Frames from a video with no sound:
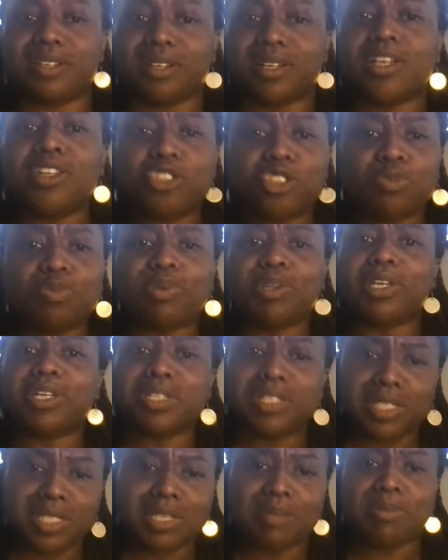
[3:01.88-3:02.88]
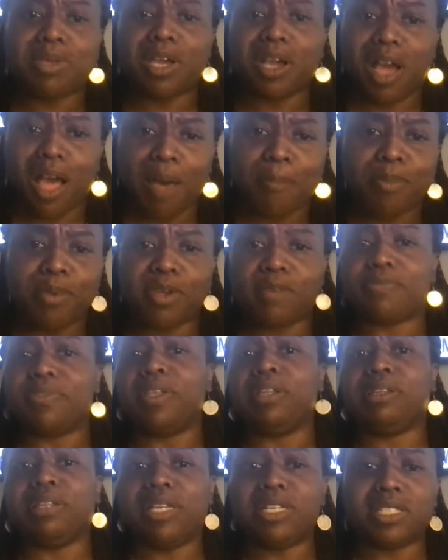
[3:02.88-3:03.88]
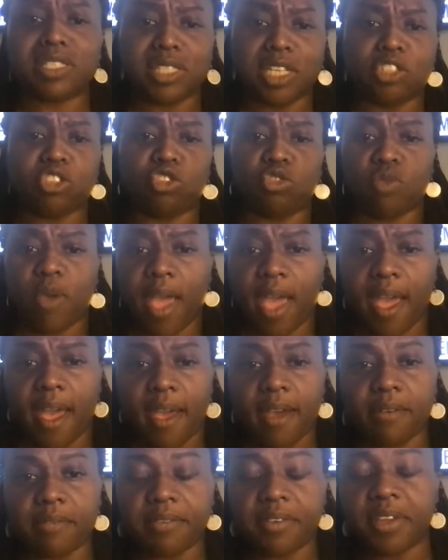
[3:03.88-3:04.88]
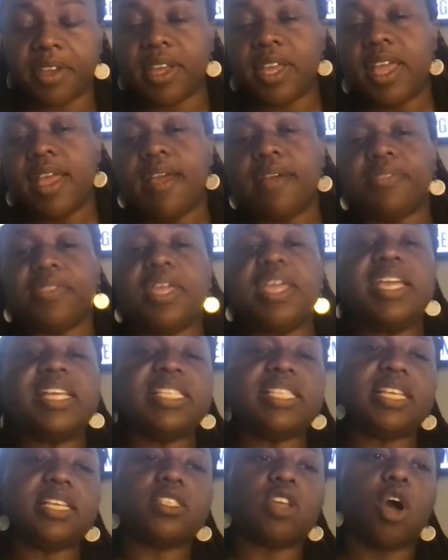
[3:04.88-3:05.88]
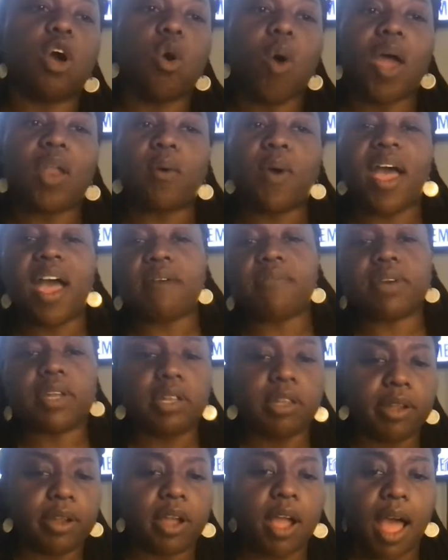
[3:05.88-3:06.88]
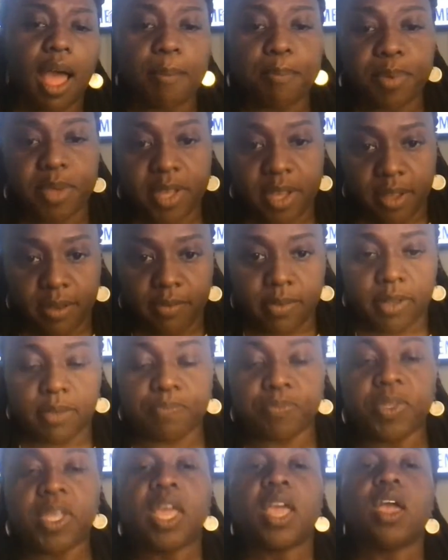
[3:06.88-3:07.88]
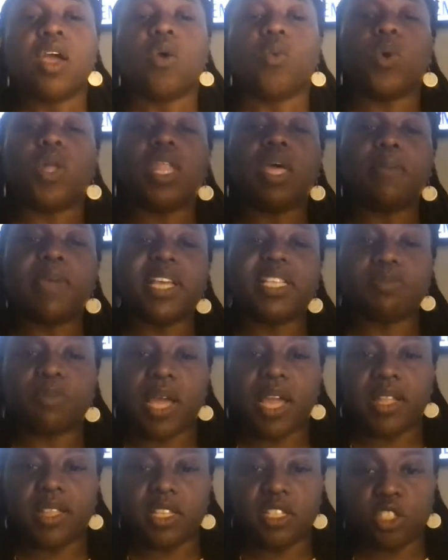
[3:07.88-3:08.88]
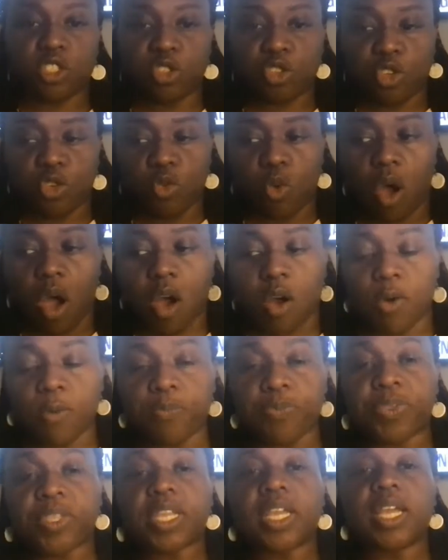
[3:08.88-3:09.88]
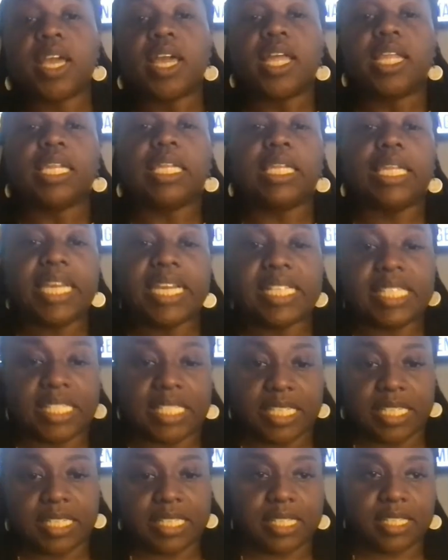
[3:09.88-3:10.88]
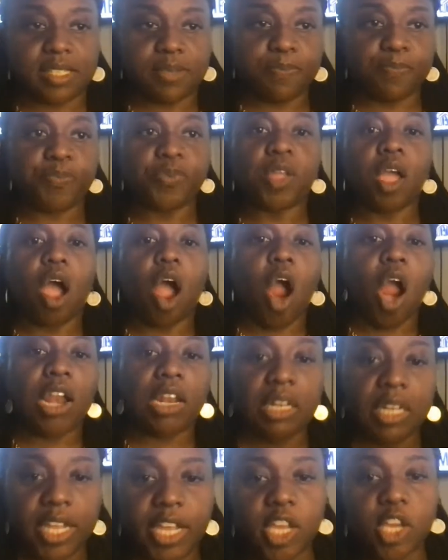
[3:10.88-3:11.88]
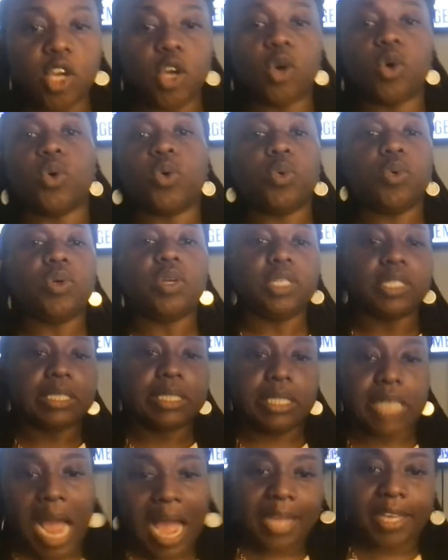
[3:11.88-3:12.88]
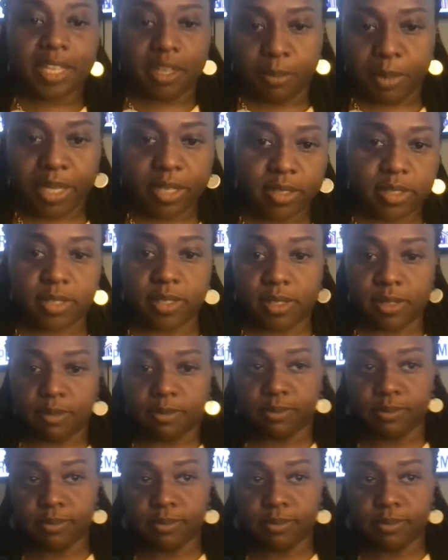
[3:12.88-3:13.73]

could you please send me a copy of the lease that you have? Then he says, oh, I don't have a clear copy of it. Well, let me explain this to you all. Leases are legal documents.